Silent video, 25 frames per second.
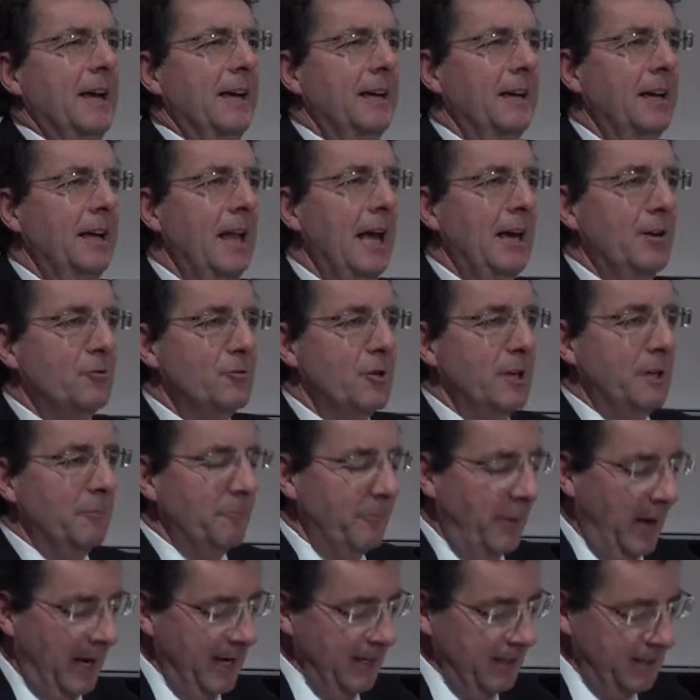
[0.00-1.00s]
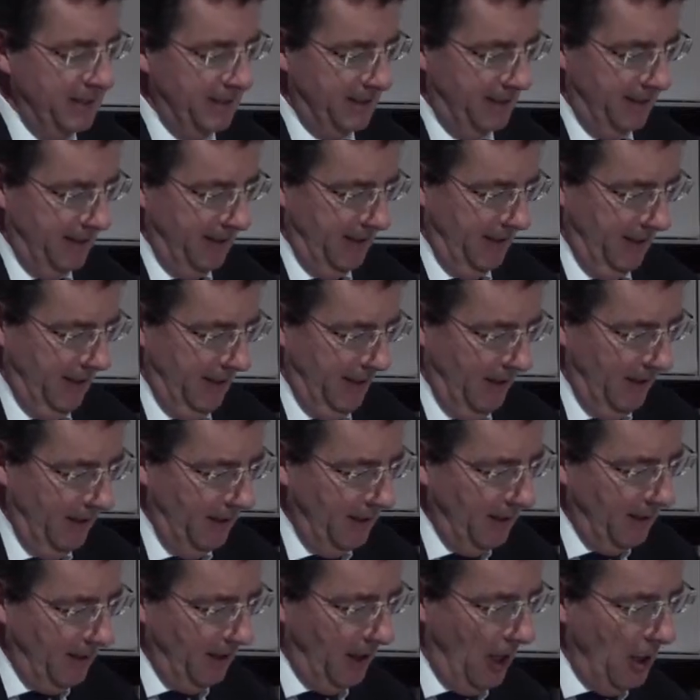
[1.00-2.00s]
an electric-based,
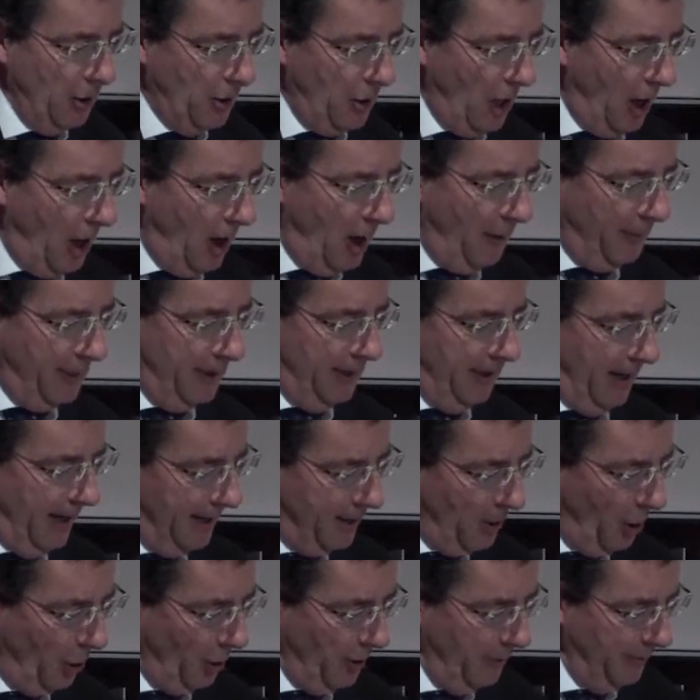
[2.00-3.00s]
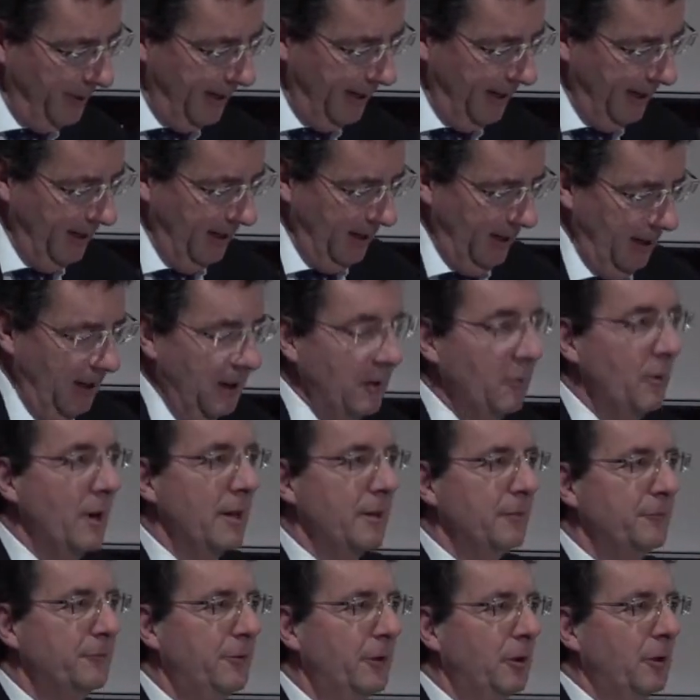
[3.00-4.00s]
low-carbon economy where
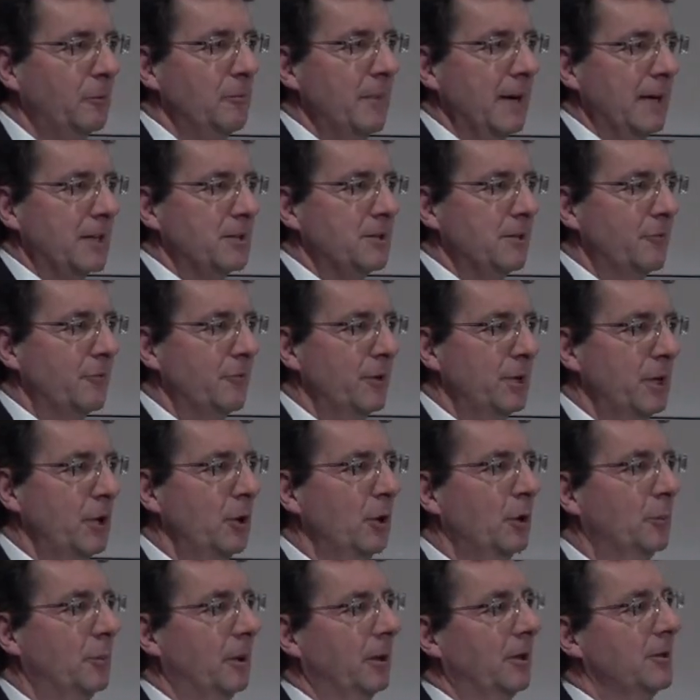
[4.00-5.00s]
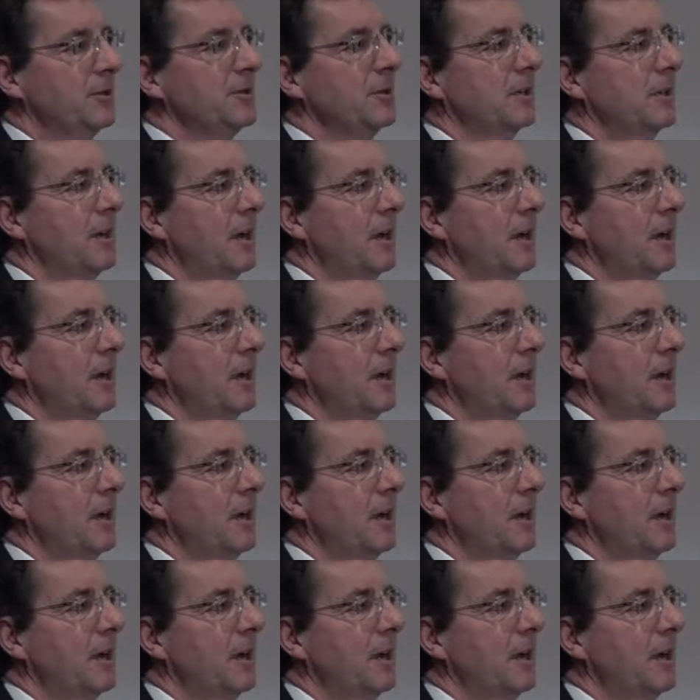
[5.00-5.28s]
the full mix of renewables,